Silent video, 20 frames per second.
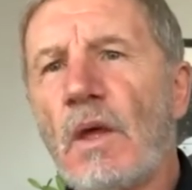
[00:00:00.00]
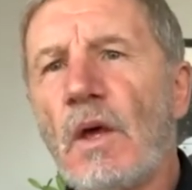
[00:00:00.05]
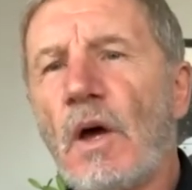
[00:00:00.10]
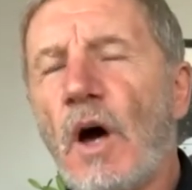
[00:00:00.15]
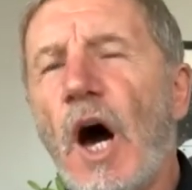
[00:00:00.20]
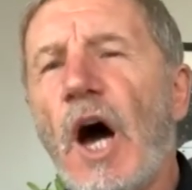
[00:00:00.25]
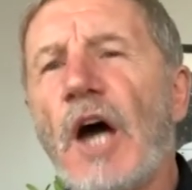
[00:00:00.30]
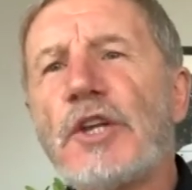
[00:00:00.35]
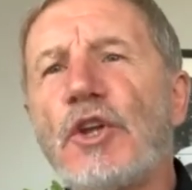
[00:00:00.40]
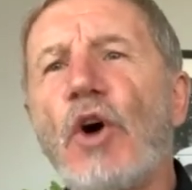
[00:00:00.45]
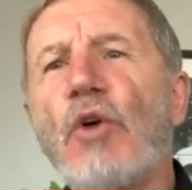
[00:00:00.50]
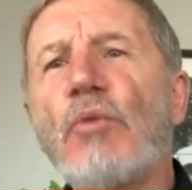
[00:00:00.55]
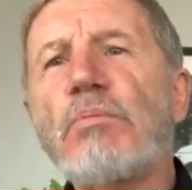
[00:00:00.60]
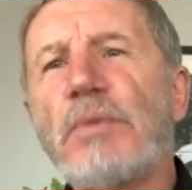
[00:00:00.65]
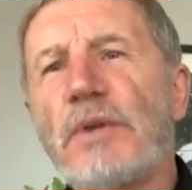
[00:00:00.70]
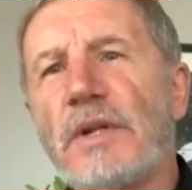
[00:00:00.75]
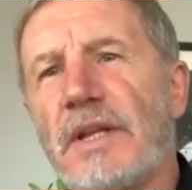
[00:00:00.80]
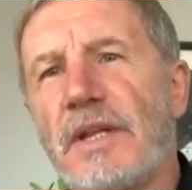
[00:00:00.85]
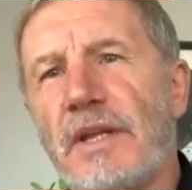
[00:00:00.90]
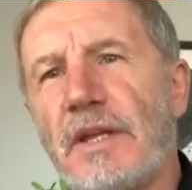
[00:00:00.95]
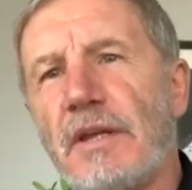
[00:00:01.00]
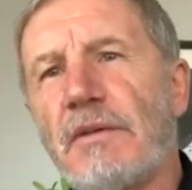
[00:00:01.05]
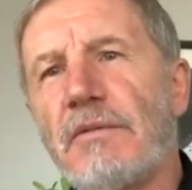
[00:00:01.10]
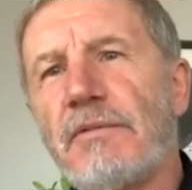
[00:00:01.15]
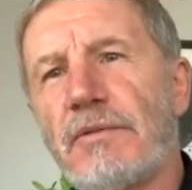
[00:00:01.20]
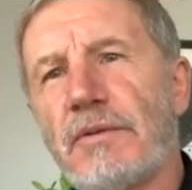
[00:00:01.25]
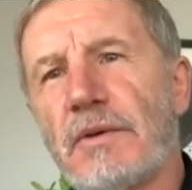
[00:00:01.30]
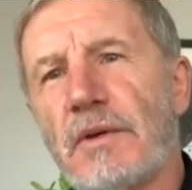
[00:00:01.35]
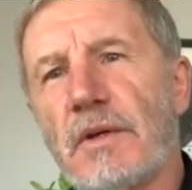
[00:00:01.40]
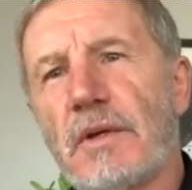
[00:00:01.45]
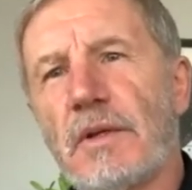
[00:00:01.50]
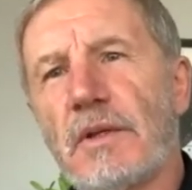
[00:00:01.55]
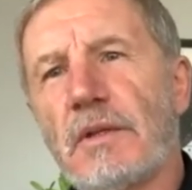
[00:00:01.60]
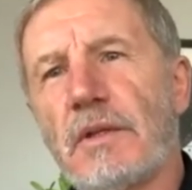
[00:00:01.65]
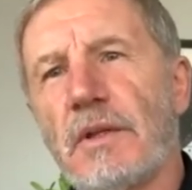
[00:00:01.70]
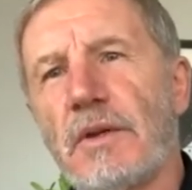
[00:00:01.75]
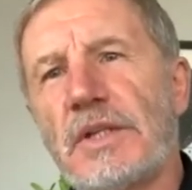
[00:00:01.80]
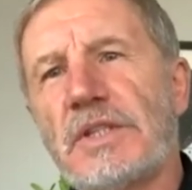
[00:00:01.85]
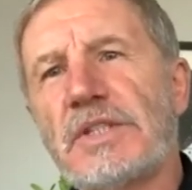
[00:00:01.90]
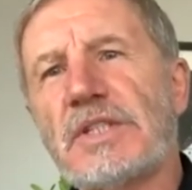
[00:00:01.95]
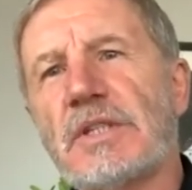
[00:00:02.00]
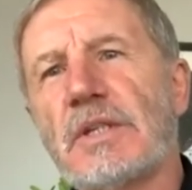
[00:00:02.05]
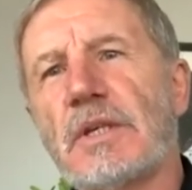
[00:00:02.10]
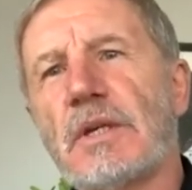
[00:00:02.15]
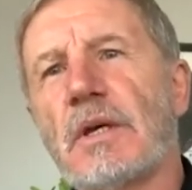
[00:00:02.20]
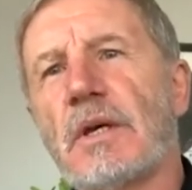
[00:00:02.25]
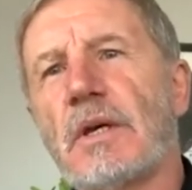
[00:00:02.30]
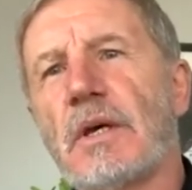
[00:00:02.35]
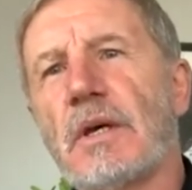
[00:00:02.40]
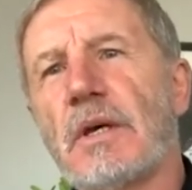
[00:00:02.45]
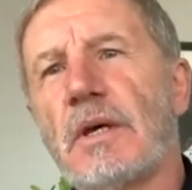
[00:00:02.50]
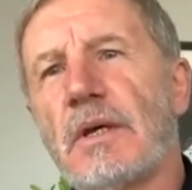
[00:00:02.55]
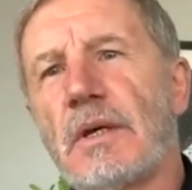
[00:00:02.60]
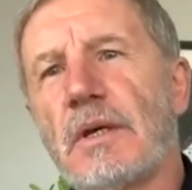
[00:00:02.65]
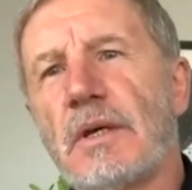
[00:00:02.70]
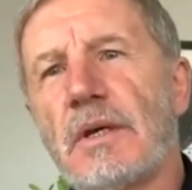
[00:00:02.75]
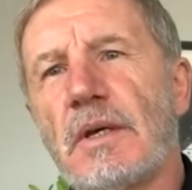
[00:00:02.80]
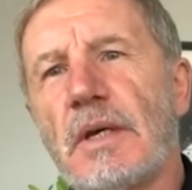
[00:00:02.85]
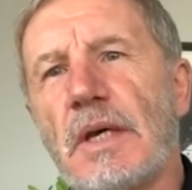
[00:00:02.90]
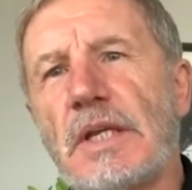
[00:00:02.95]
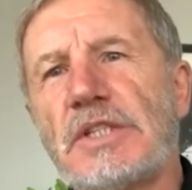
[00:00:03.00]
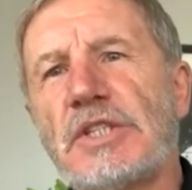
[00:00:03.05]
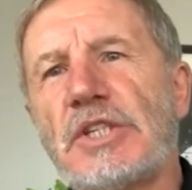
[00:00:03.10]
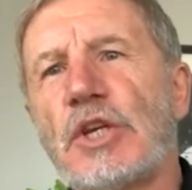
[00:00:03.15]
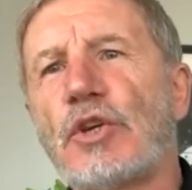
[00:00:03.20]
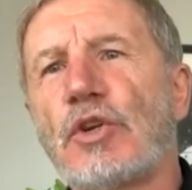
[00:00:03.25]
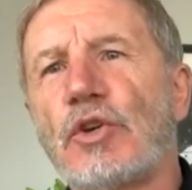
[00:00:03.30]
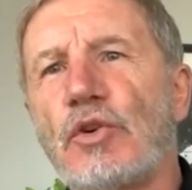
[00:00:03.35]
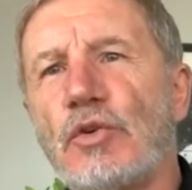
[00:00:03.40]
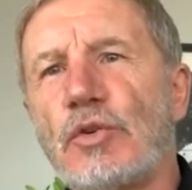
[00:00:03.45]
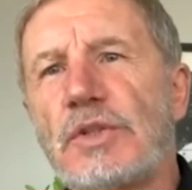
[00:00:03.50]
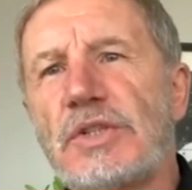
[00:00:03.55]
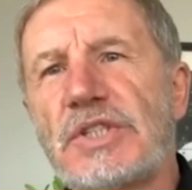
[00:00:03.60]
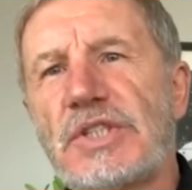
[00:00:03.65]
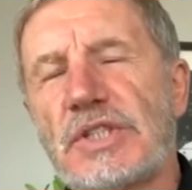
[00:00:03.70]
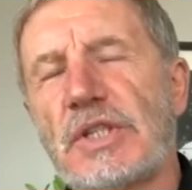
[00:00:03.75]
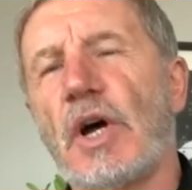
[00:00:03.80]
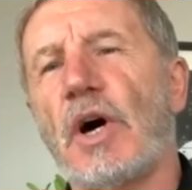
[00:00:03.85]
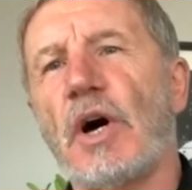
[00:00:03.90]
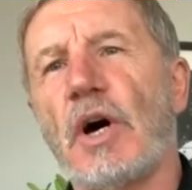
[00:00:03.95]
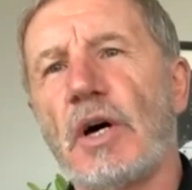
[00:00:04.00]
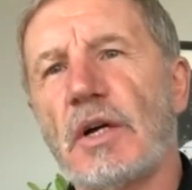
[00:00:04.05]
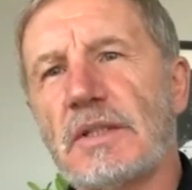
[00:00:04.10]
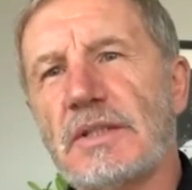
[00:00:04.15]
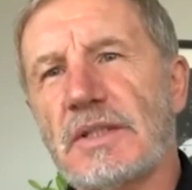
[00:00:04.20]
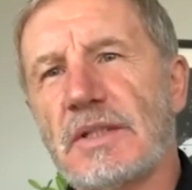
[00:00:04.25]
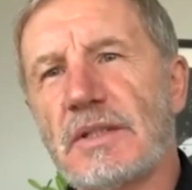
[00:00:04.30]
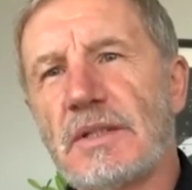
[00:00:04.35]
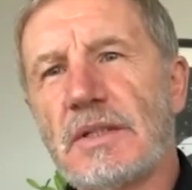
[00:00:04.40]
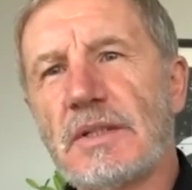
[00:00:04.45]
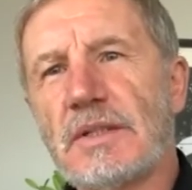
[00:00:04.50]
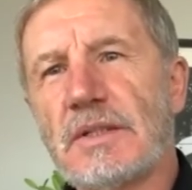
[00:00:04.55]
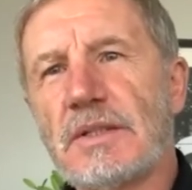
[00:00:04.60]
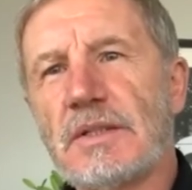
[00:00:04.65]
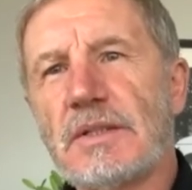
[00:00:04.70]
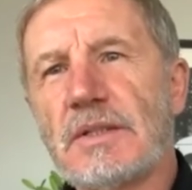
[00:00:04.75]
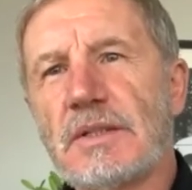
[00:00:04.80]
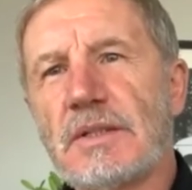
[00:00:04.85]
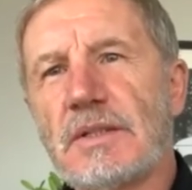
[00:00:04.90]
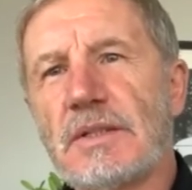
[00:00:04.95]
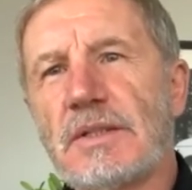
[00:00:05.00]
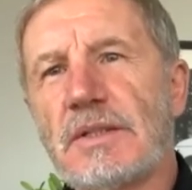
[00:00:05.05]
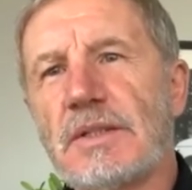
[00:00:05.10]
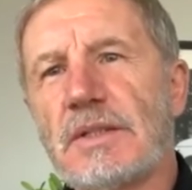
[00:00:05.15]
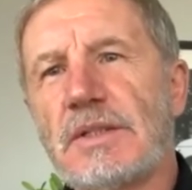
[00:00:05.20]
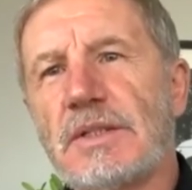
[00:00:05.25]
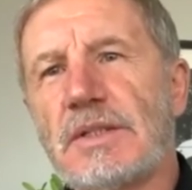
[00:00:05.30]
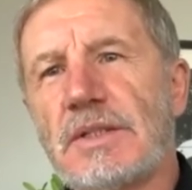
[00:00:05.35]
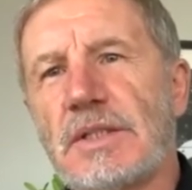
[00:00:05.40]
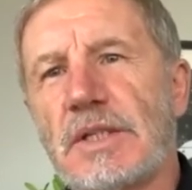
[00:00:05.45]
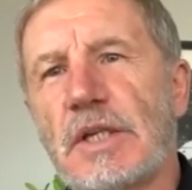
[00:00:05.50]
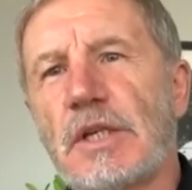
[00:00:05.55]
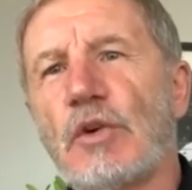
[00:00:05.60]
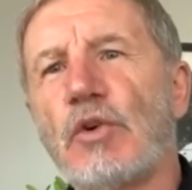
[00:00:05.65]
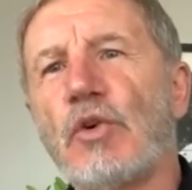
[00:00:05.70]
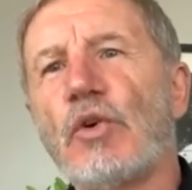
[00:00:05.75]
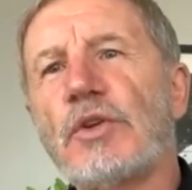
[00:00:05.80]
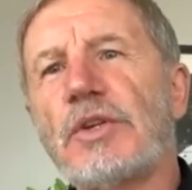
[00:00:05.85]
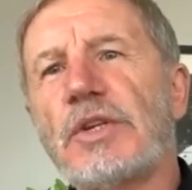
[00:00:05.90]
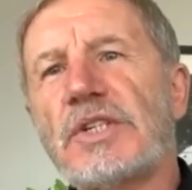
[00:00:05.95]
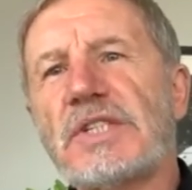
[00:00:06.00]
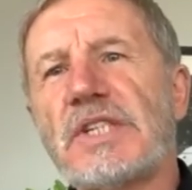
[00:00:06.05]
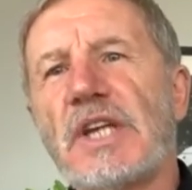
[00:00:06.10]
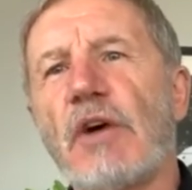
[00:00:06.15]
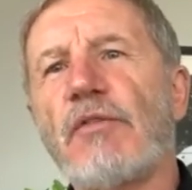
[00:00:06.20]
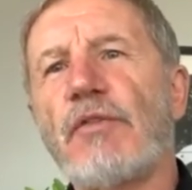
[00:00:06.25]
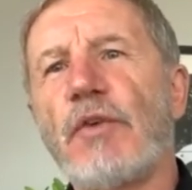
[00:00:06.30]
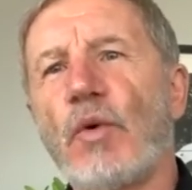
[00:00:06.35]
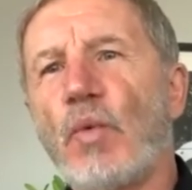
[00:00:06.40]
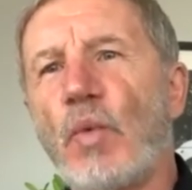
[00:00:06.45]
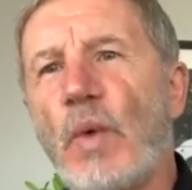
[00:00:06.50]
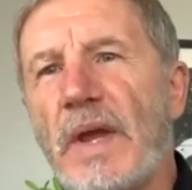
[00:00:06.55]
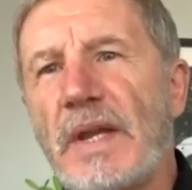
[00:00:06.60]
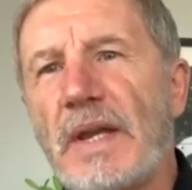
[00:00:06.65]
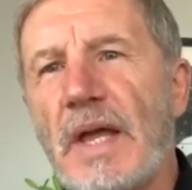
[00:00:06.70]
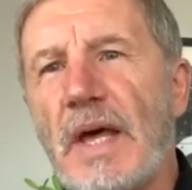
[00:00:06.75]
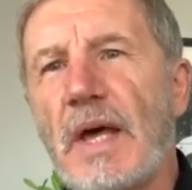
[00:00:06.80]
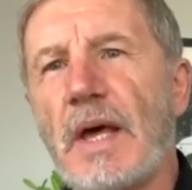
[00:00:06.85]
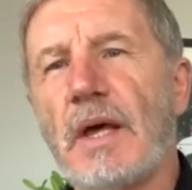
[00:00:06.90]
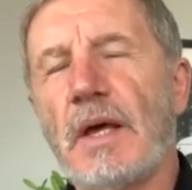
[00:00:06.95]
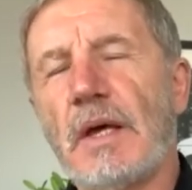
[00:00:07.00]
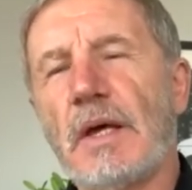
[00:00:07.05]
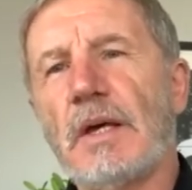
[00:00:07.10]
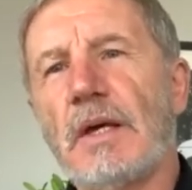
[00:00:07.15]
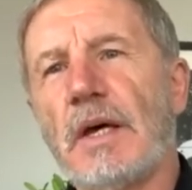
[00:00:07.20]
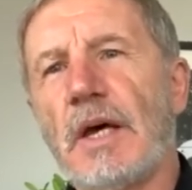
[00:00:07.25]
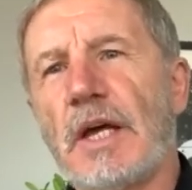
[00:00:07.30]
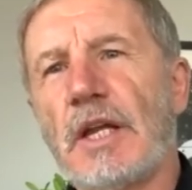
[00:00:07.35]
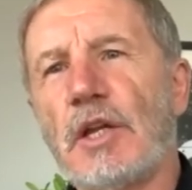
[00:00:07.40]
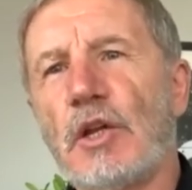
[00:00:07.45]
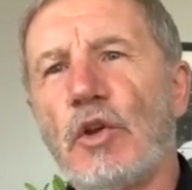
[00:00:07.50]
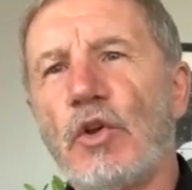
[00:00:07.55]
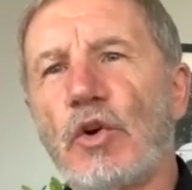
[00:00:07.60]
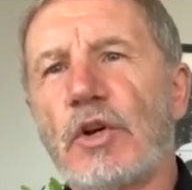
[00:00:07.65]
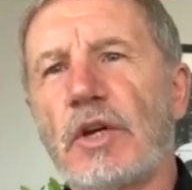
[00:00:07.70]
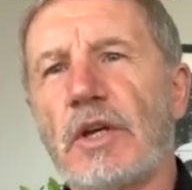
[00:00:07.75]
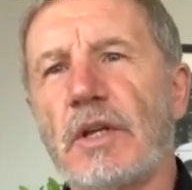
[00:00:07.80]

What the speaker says: I don't believe that it's a good start to call yourself a winner and look